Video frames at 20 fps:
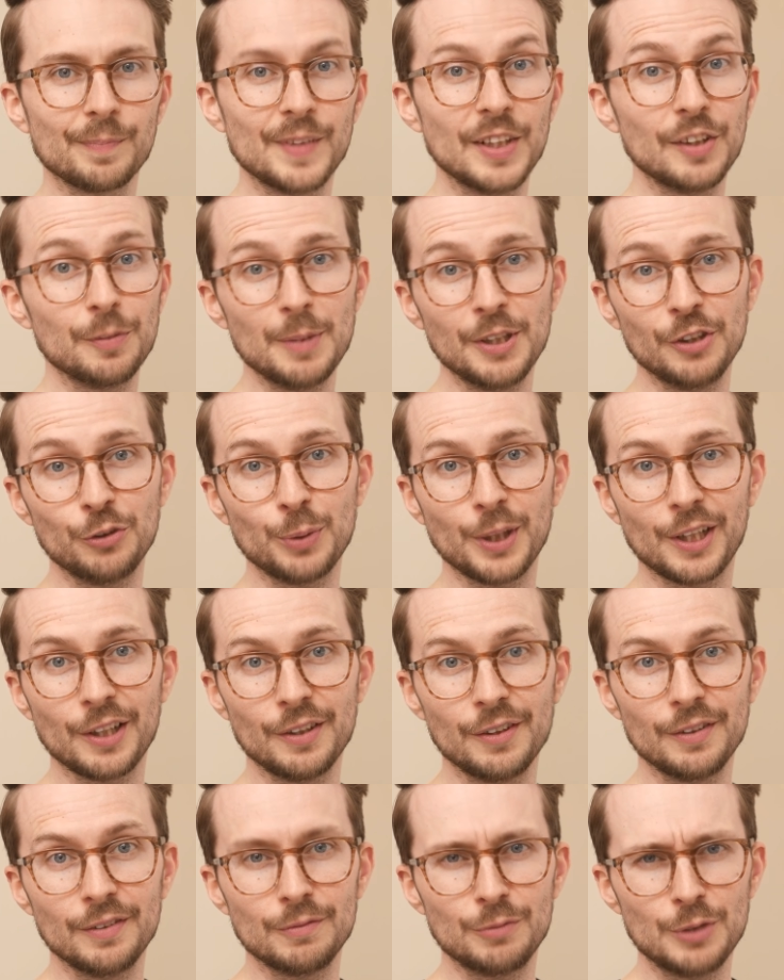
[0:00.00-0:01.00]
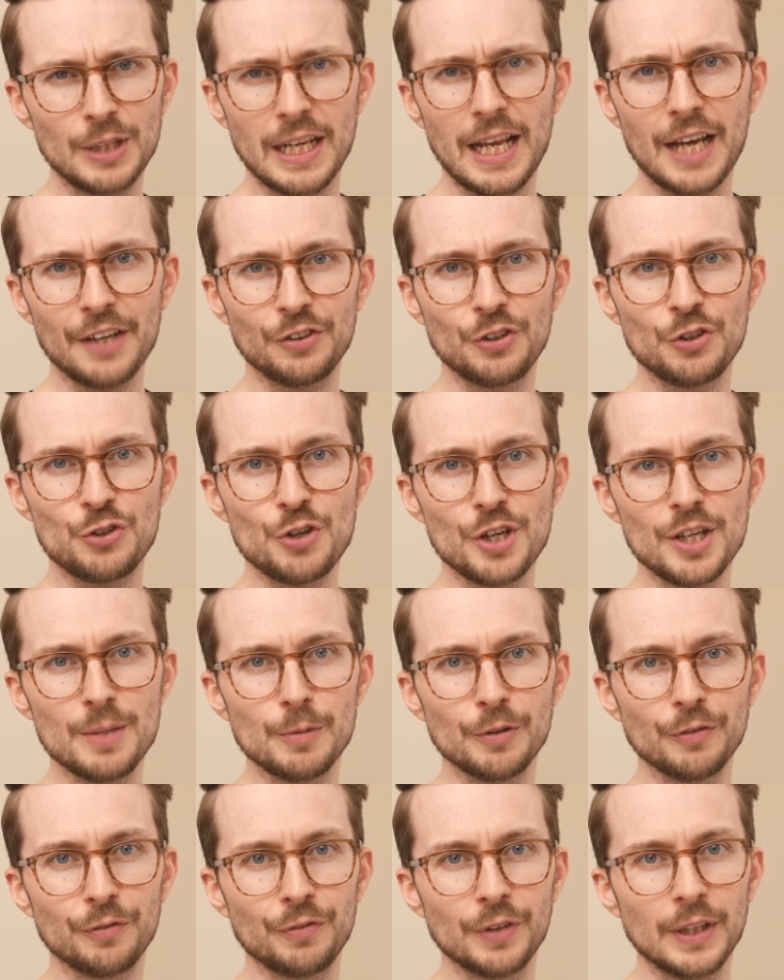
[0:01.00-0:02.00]
This means we can realize the dream
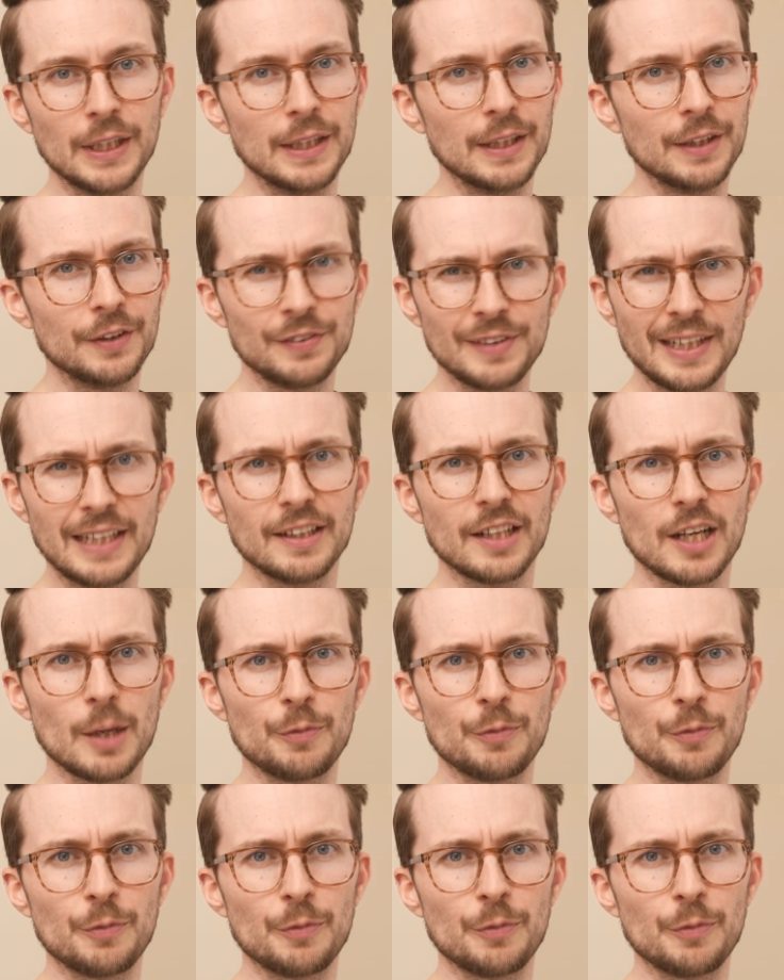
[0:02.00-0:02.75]
of standing up